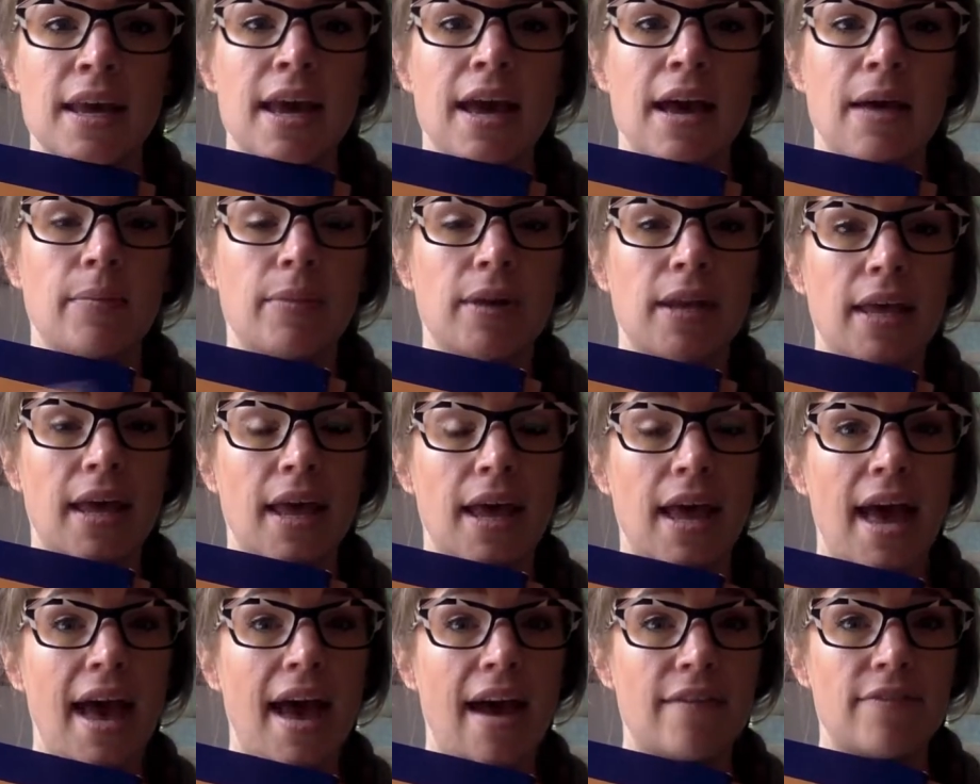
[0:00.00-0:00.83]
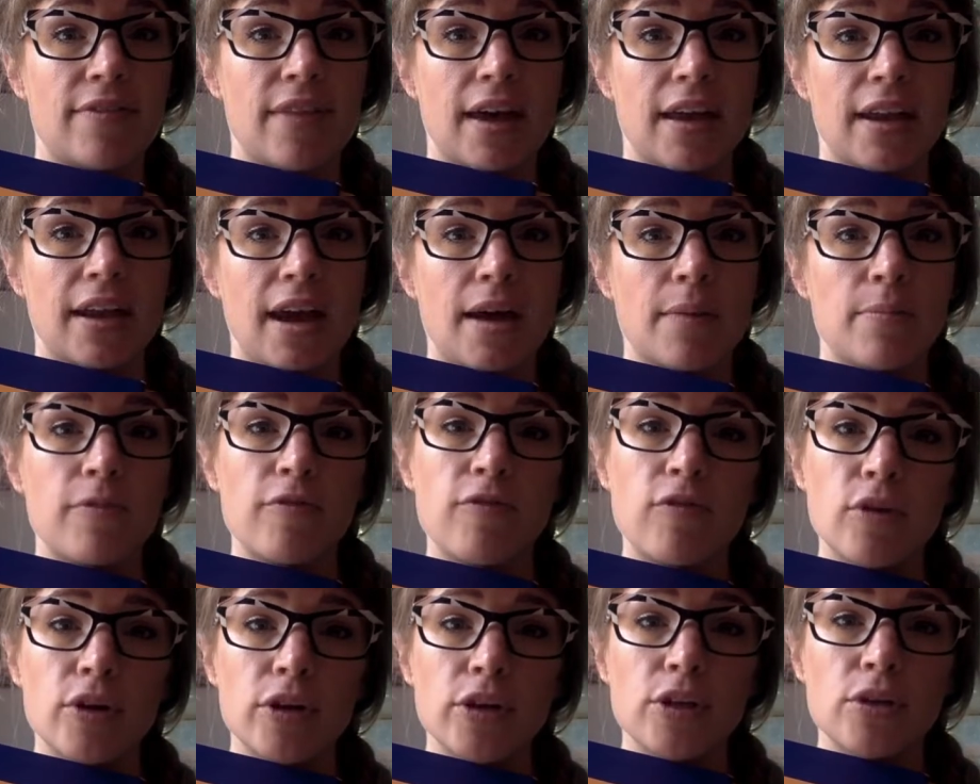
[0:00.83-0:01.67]
I'm going to have that up
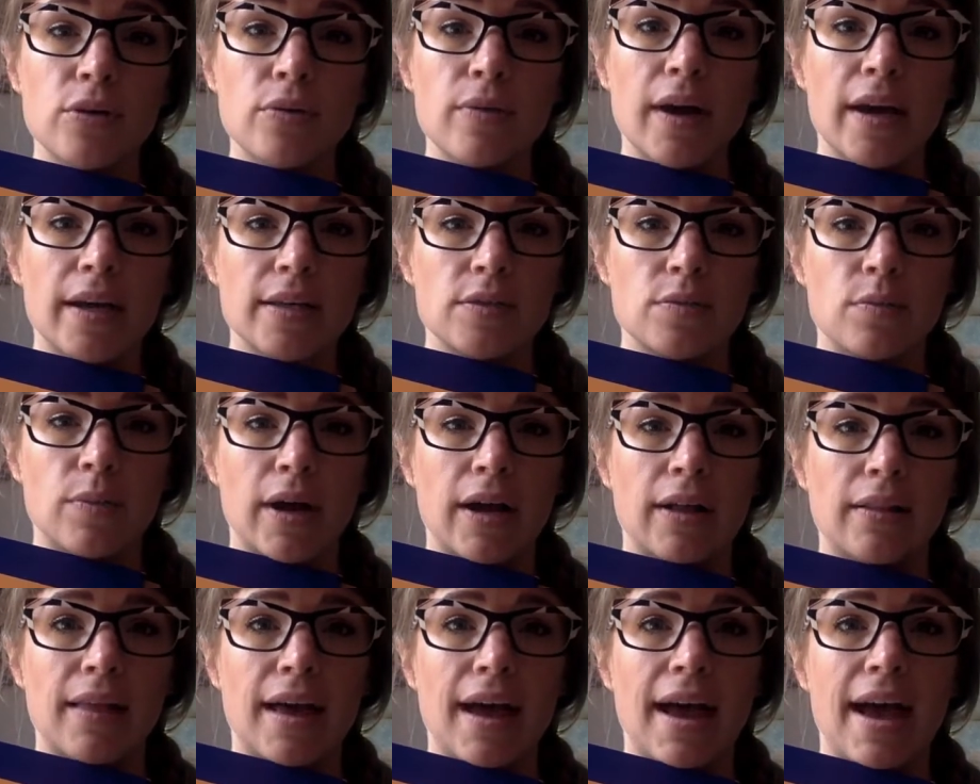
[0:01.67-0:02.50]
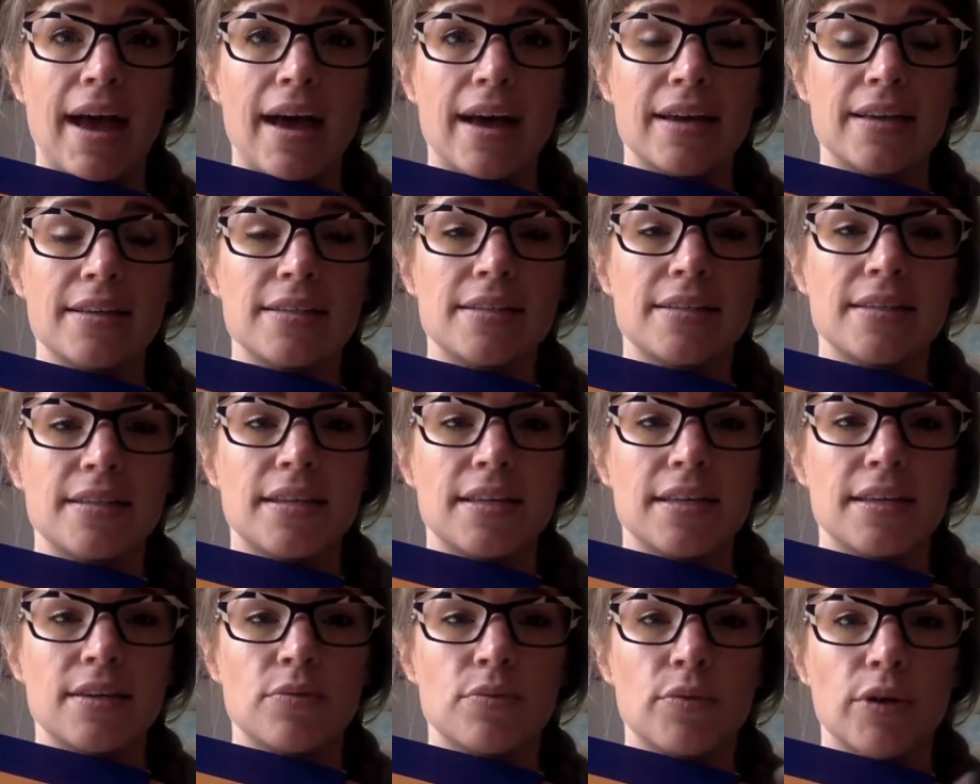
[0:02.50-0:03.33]
for you, as well as
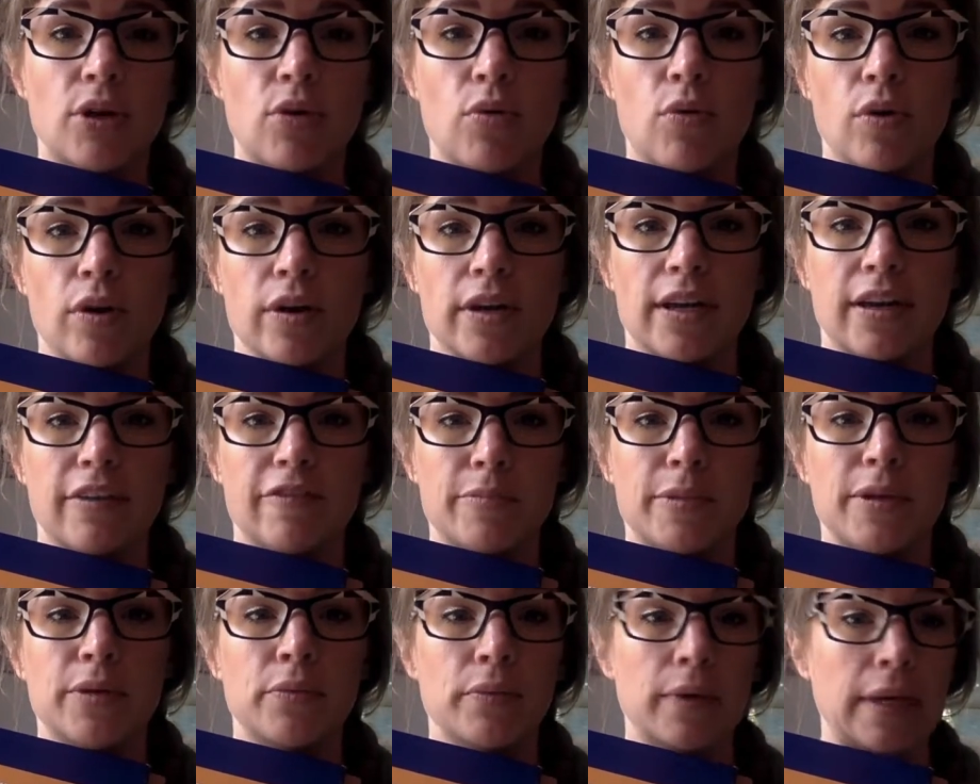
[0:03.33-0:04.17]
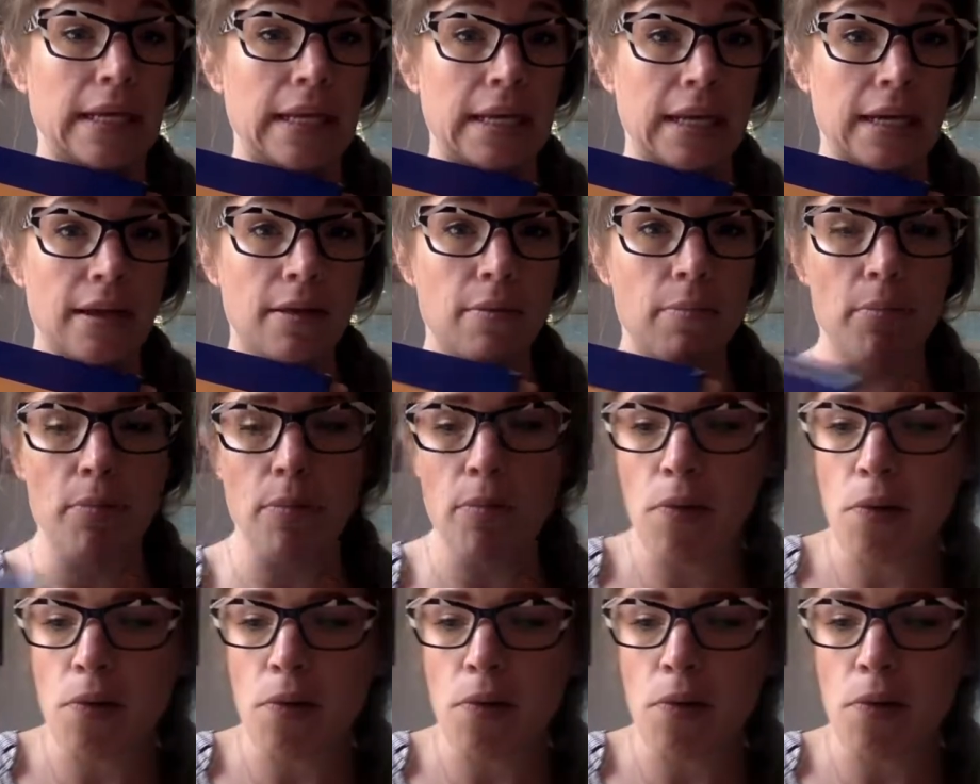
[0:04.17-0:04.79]
the recording of me reading it.